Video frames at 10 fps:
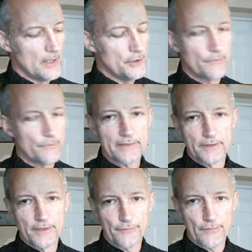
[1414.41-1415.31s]
you've got the
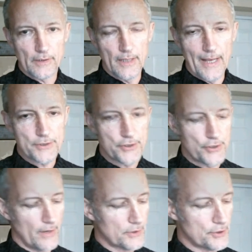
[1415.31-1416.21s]
different class
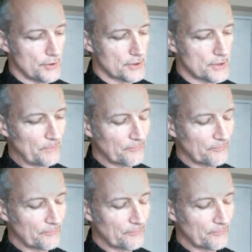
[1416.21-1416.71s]
structures,